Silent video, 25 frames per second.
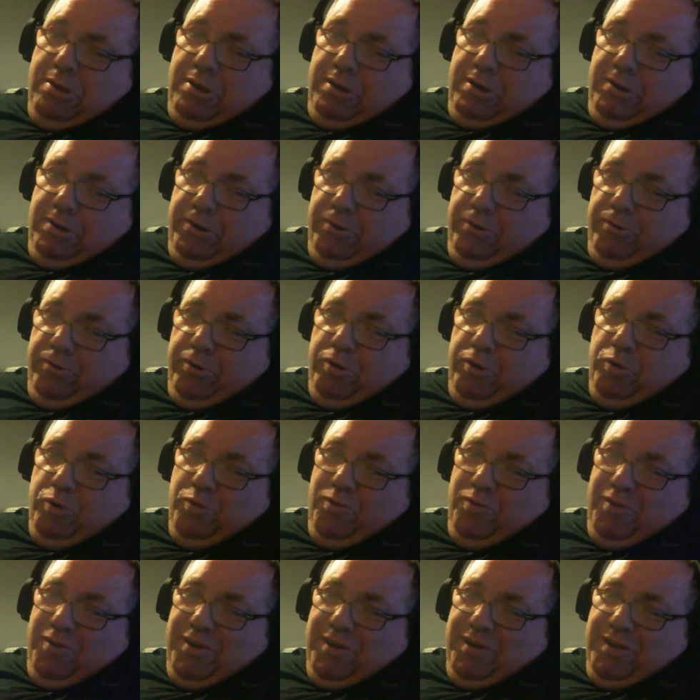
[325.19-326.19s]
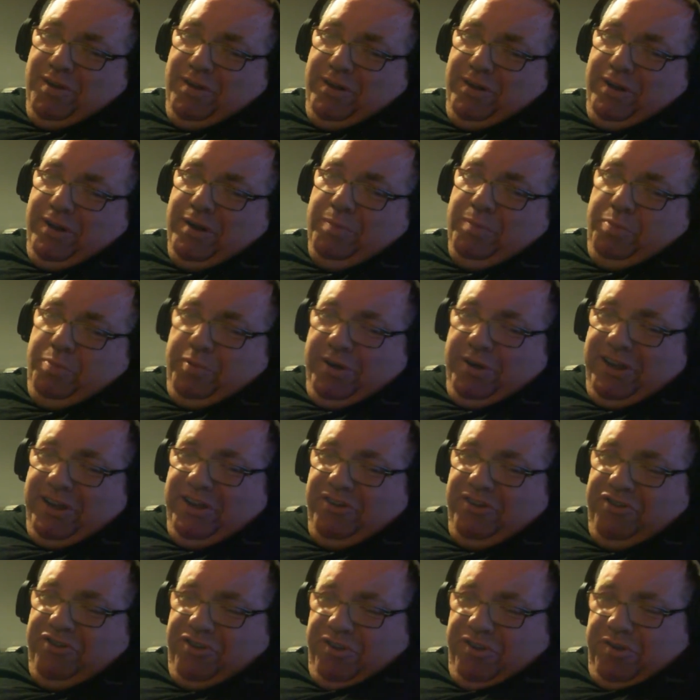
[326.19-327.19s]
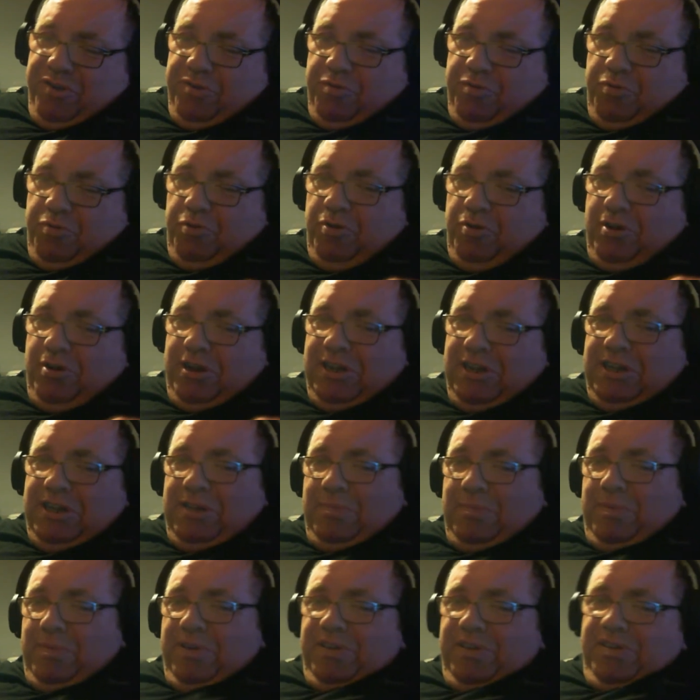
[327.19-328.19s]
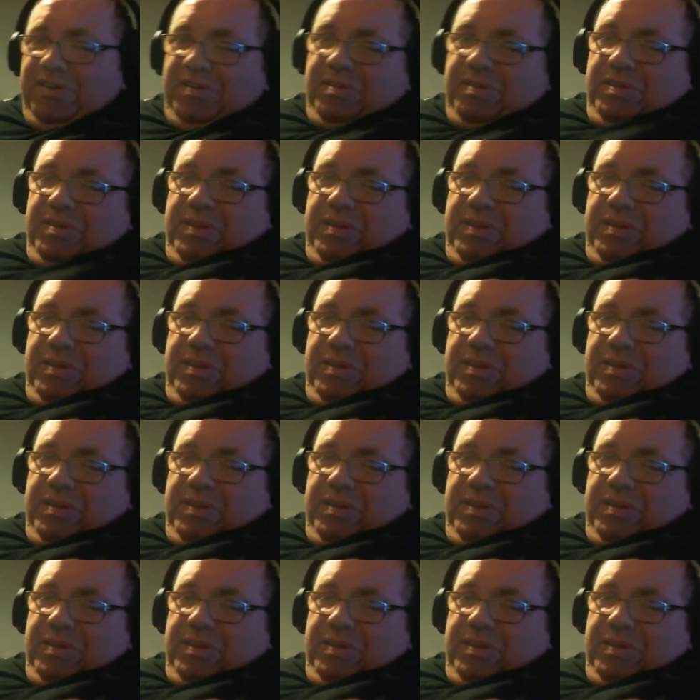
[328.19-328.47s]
grow the operation another little bit